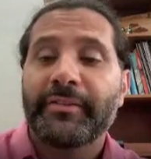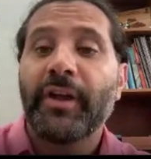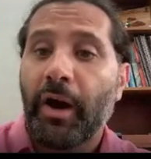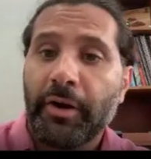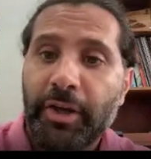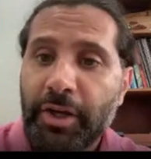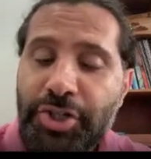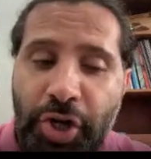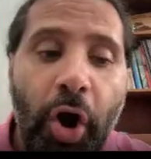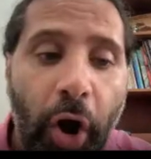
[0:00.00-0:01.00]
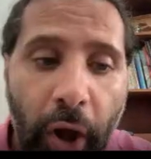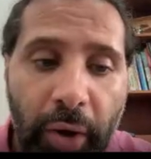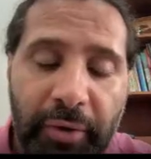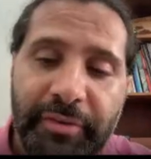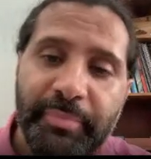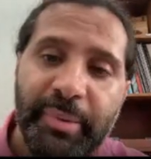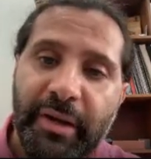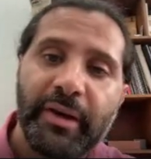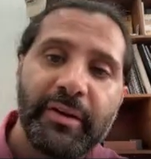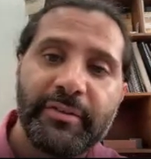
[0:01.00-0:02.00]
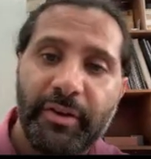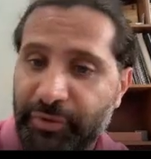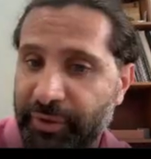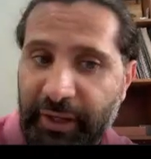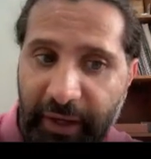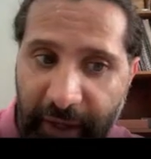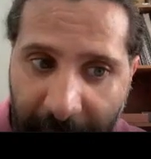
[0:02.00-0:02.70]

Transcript: darkish colors because of the organic